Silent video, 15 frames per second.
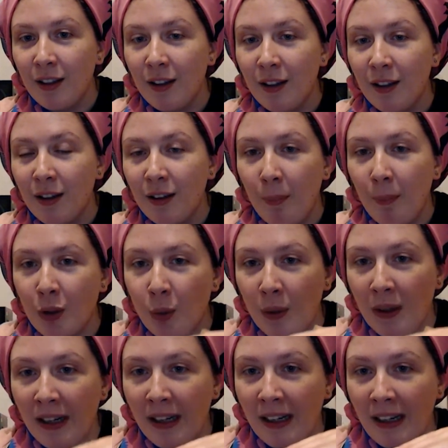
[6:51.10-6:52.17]

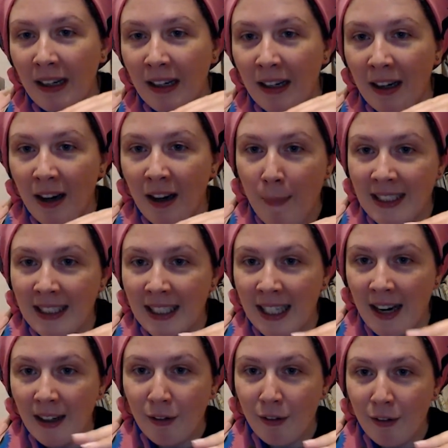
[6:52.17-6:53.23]
between the Messianic
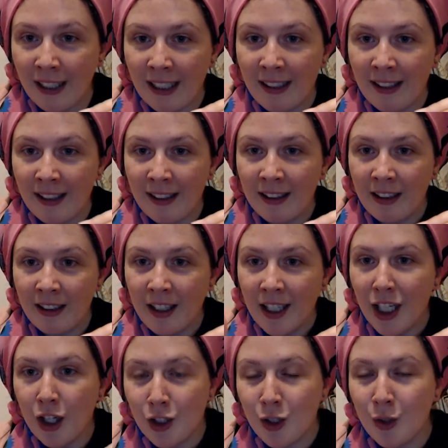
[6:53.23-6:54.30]
faith
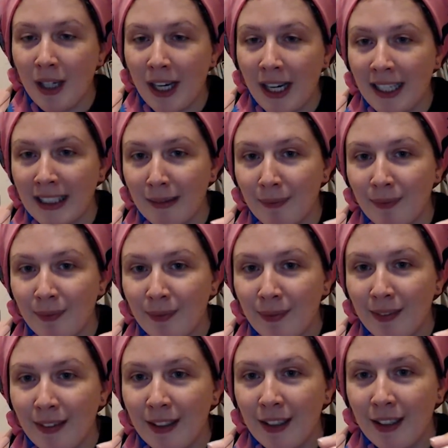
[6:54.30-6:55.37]
and Judaism.
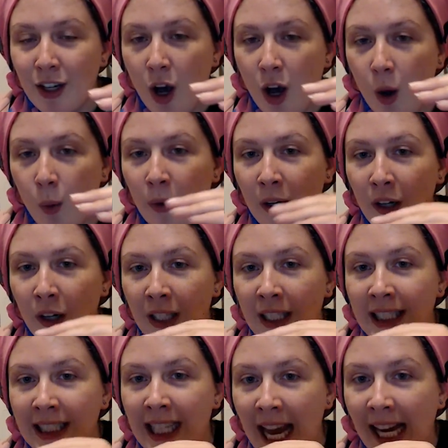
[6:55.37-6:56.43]
And we're going to
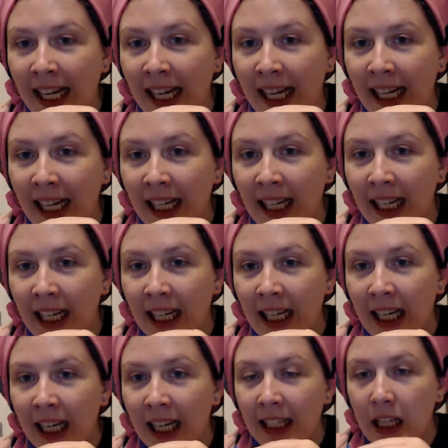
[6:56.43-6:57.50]
say
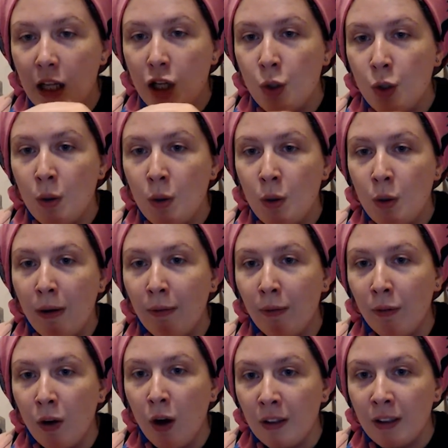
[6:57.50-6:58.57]
that there are two different
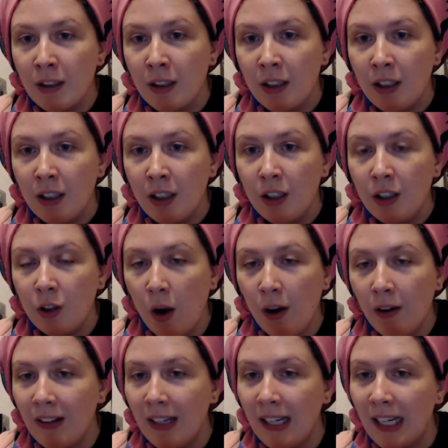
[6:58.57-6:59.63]
gods. The God of the
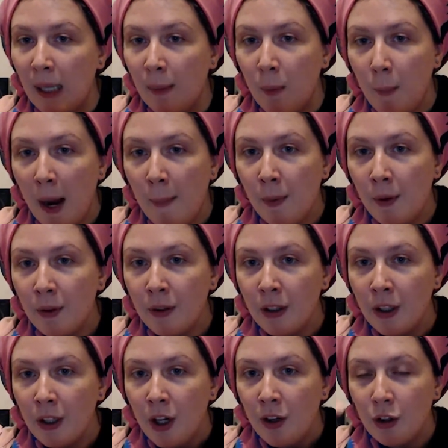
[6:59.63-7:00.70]
Hebrew Bible,
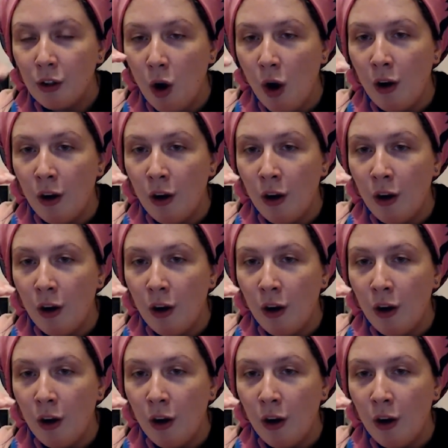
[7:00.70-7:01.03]
the God